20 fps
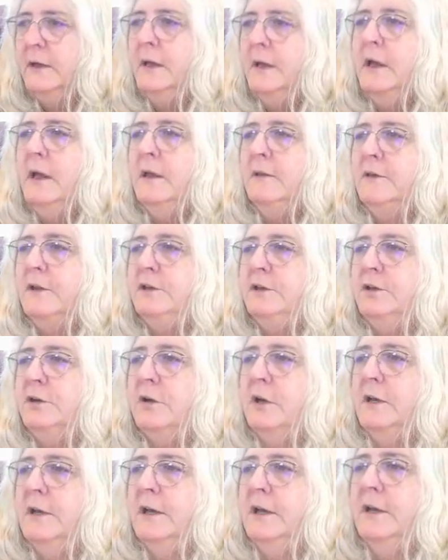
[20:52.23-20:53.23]
then you're
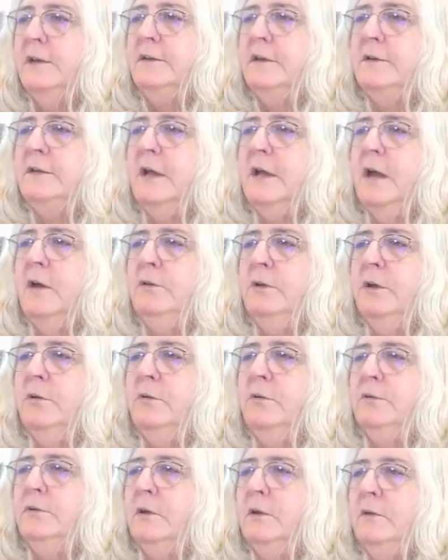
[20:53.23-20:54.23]
going to get the
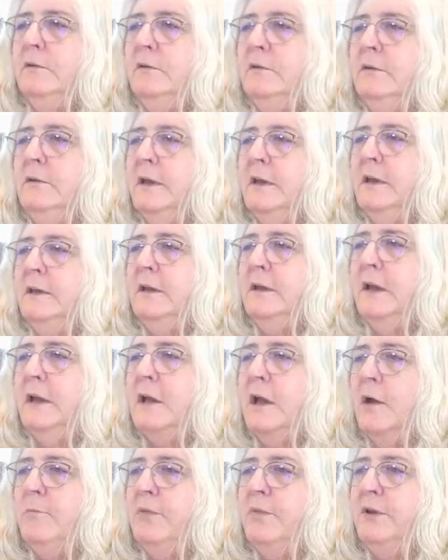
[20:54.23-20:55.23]
download that
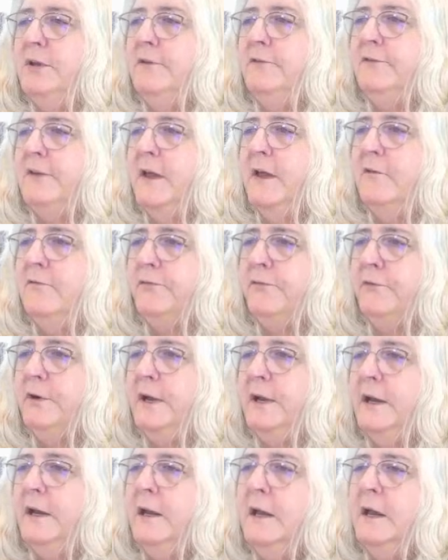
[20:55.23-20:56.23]
accompanies that
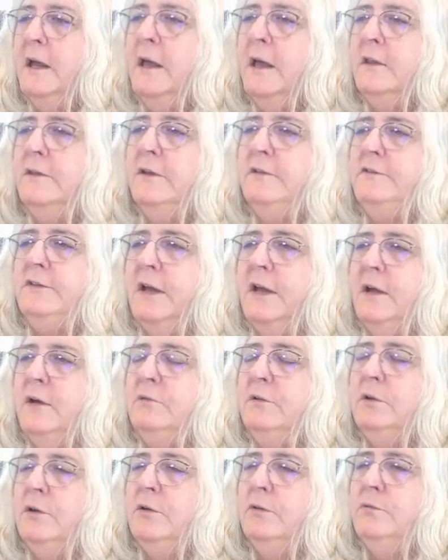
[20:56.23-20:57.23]
free. The
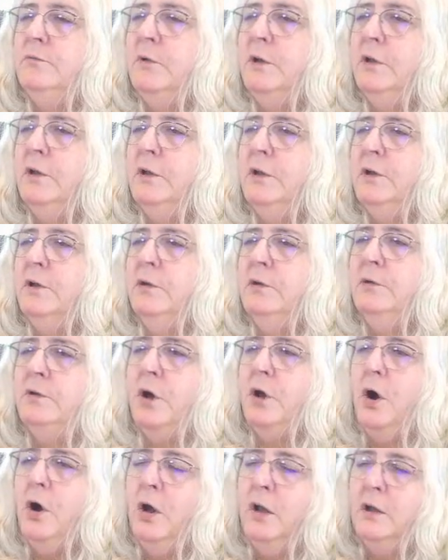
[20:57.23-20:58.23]
download will include
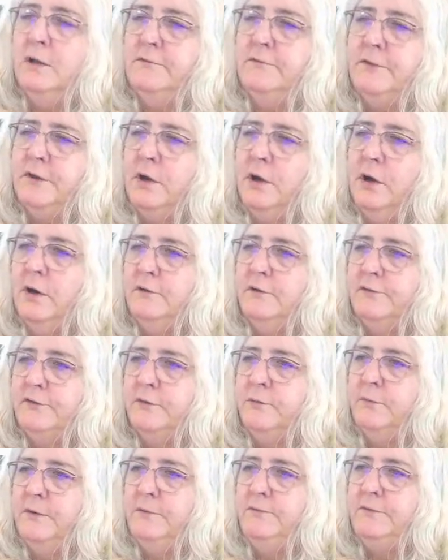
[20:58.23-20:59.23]
all of the cards
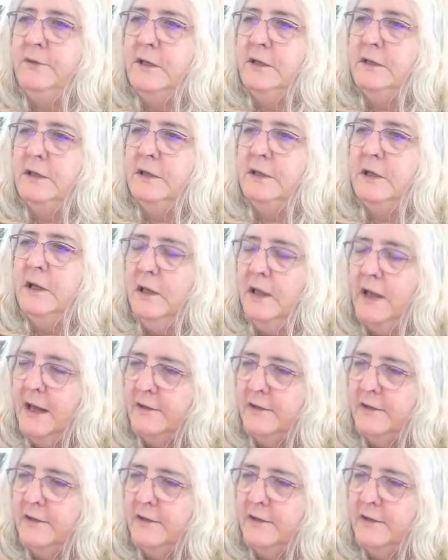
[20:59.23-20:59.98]
that we've done in class